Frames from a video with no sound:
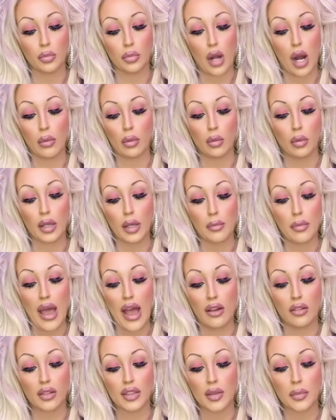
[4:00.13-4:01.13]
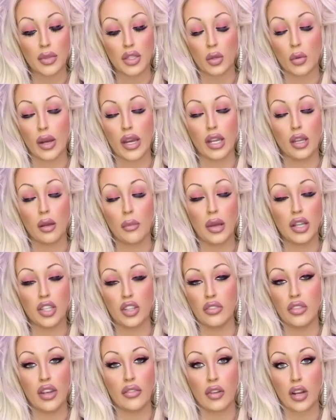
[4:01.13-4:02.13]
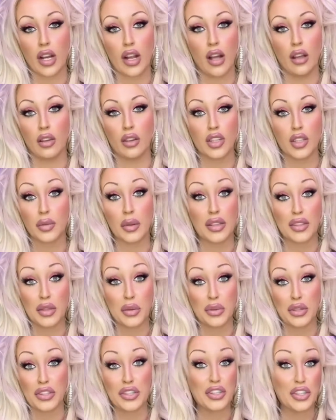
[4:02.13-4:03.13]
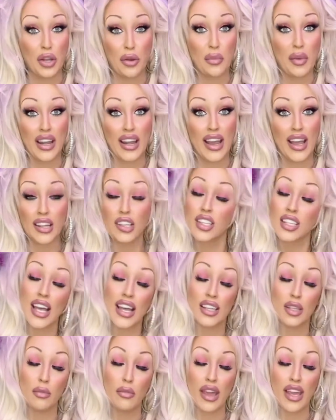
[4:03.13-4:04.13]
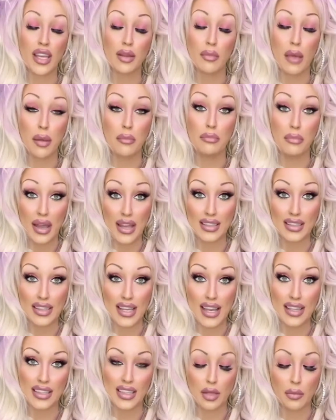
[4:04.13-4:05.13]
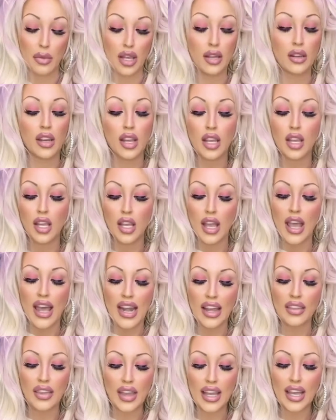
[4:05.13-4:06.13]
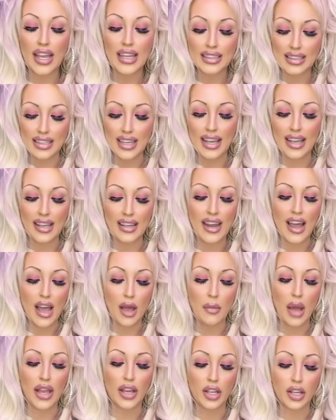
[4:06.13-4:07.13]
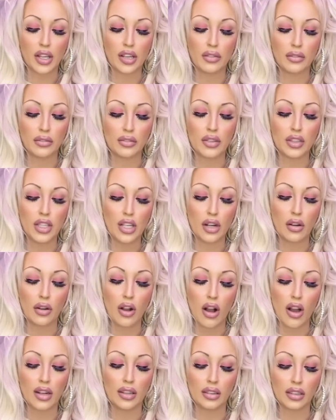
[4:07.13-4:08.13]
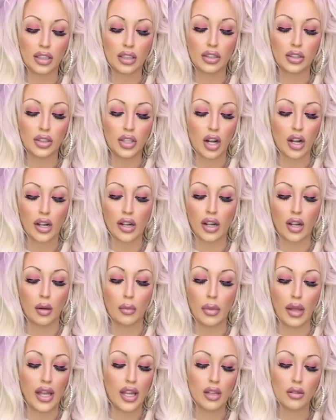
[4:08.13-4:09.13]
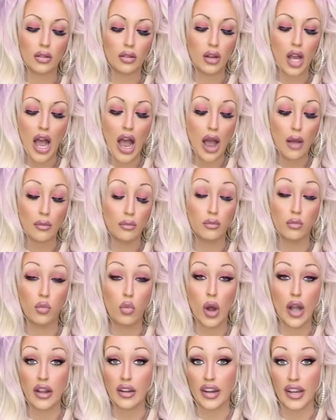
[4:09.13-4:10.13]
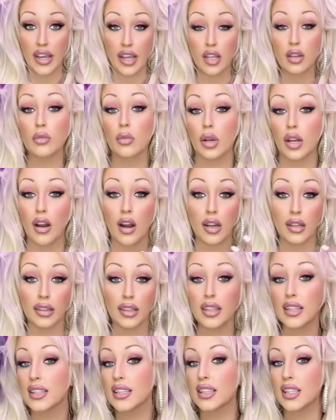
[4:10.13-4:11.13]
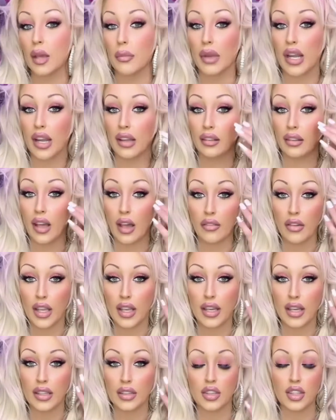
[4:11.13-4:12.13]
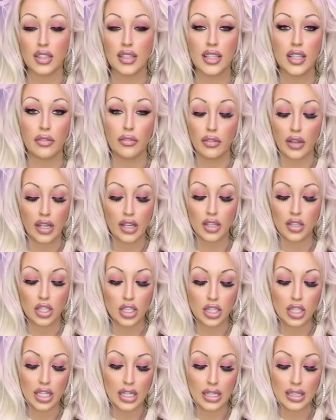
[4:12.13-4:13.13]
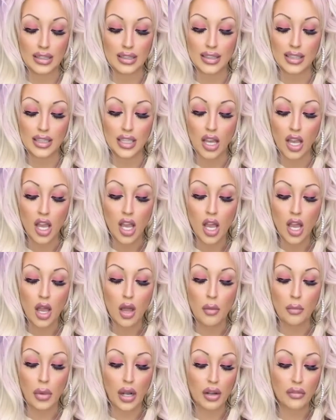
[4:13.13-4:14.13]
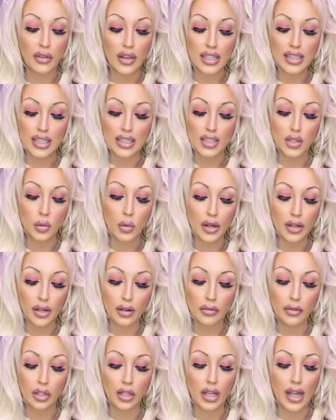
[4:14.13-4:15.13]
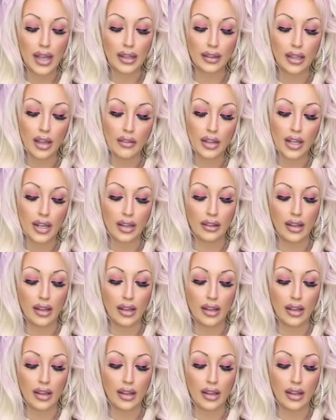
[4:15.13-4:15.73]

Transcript: probably bounce between a bunch of different colors because there were so many. I just had to make my best guesstimate, and I think I did. I could have gone a little darker, but I'm wearing it regardless. I mean, I love it. The finish is perfect. It's wonderful. I love it.